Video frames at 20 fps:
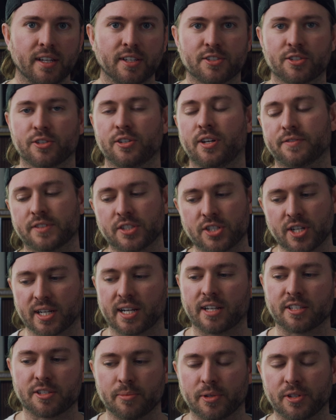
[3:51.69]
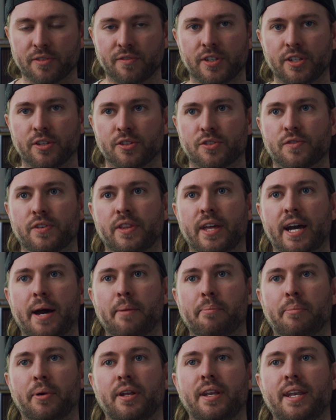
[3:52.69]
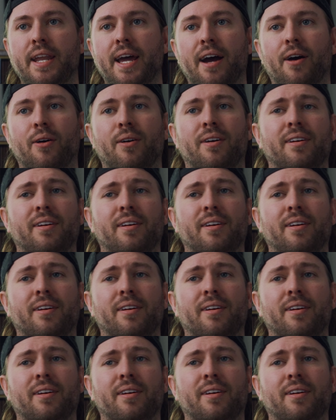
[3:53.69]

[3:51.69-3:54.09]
so you'll have to check out some other videos for that. But now,